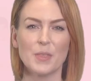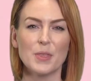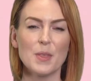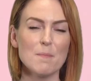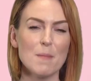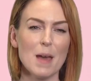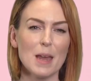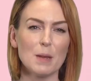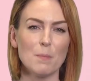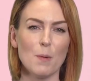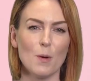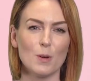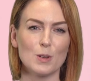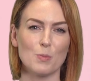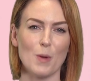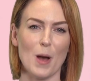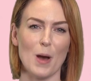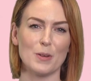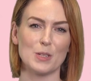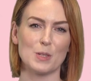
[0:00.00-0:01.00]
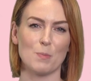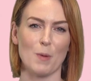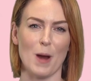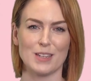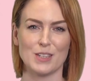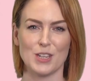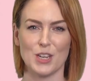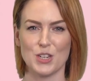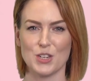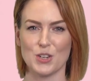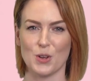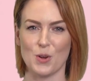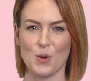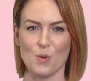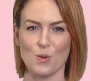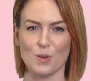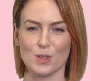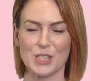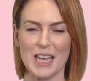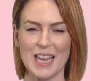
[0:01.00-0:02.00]
The Menopause Wellness Practitioner
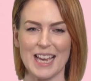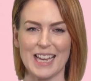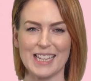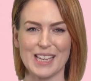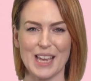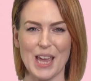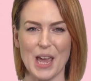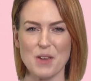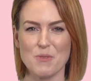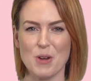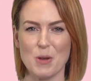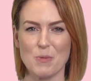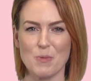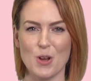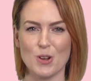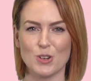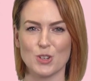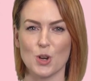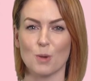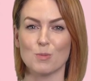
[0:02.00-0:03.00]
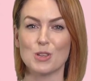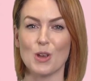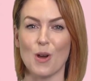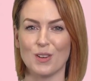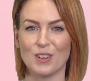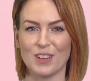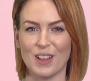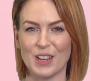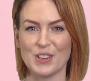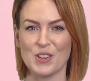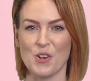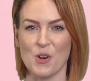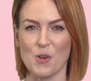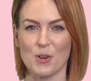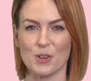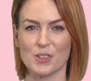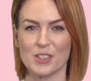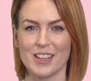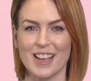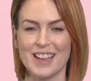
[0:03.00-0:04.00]
course is a Gateway Workshop's online
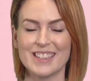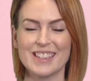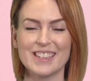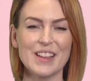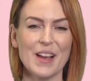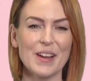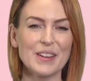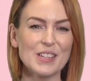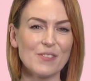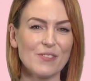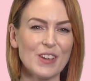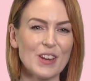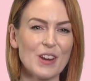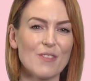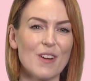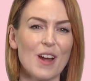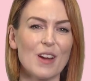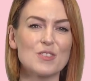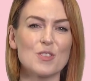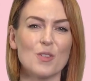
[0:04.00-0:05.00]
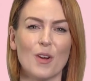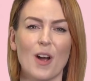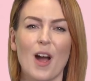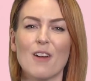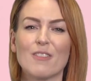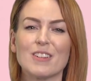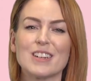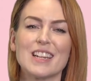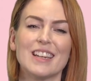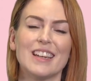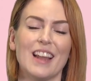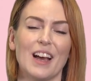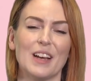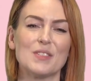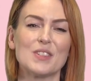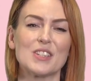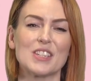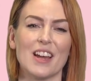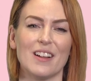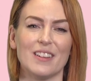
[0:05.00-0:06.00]
course designed to fit around your current
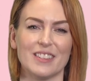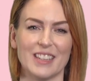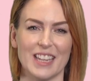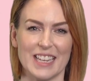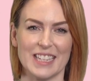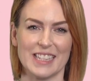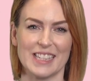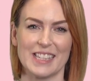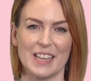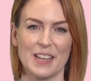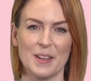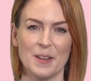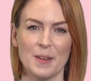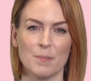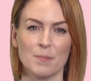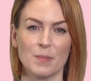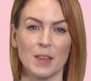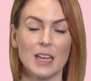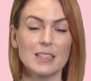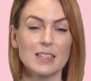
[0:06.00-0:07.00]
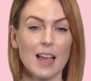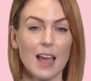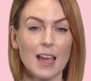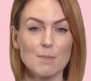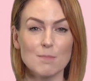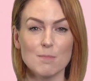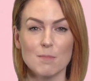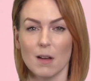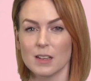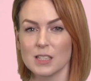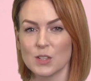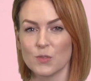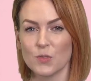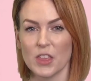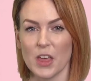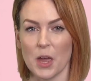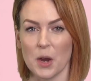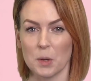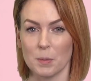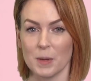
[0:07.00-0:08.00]
lifestyle needs. It's a must for
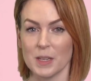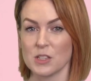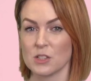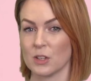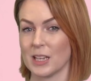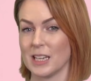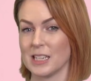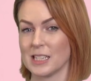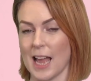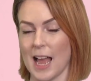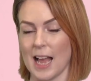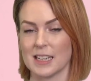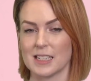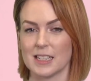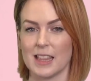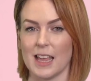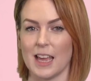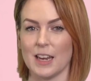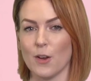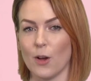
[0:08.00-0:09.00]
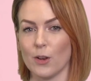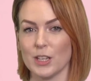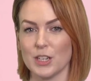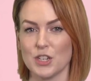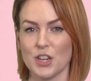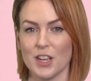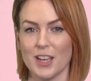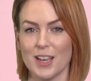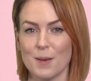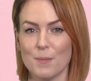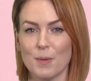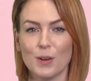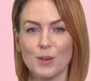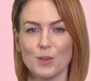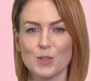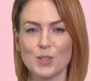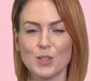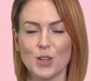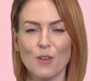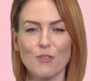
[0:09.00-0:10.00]
therapists looking to add to their knowledge, but
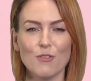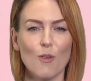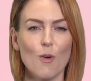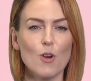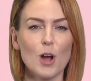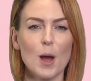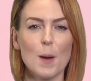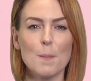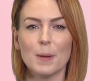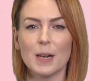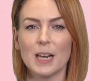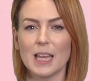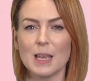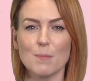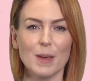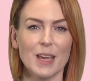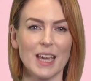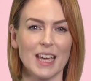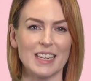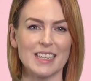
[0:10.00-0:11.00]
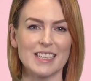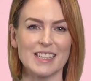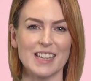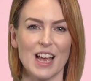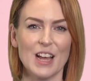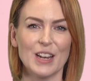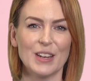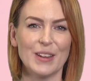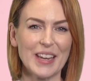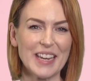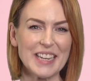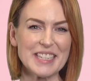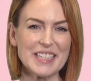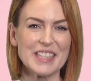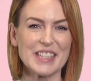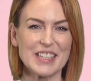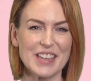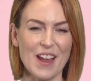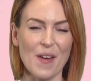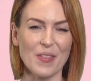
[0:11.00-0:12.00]
also for complete beginners looking to
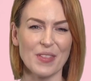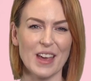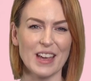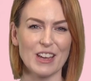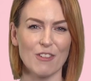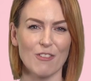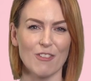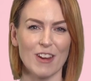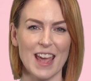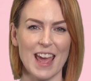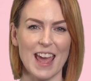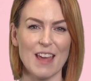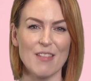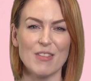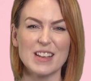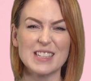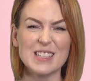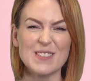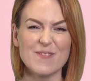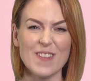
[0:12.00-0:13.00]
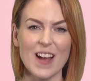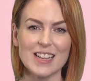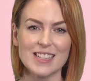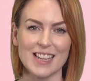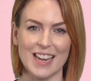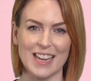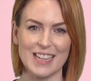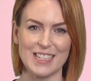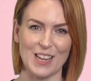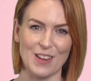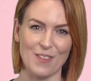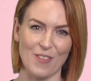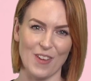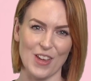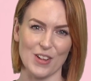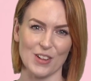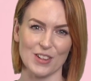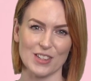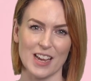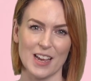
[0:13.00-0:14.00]
start their career in this fascinating
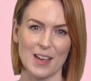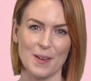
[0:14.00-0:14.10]
field.